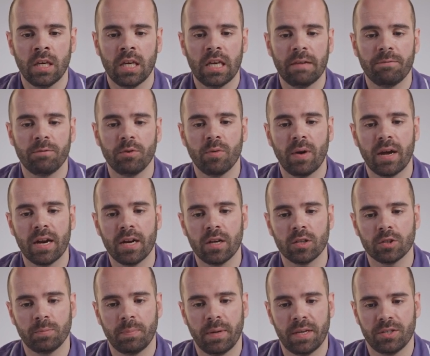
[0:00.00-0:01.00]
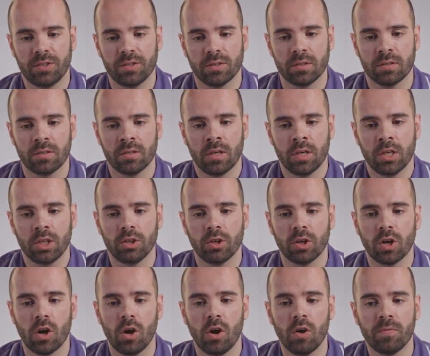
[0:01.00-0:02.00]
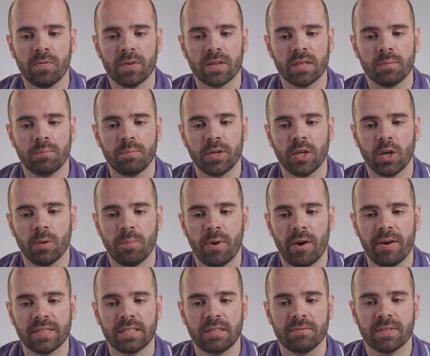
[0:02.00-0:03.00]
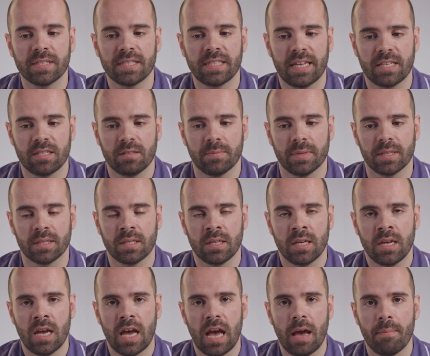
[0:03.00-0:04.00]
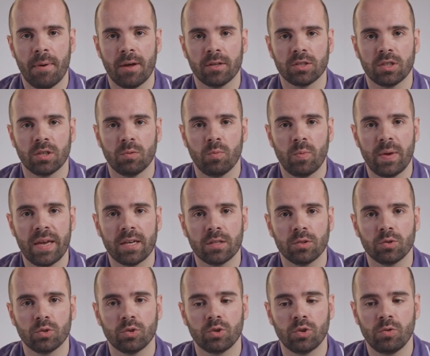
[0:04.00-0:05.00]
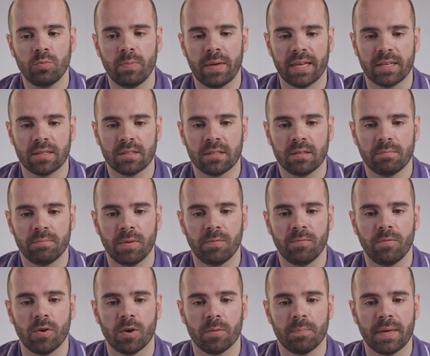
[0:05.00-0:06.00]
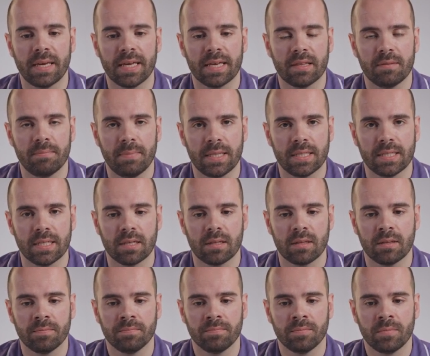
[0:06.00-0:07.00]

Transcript: If you are an outpatient, you are offered a preoperative assessment about a week to 2 weeks before being admitted.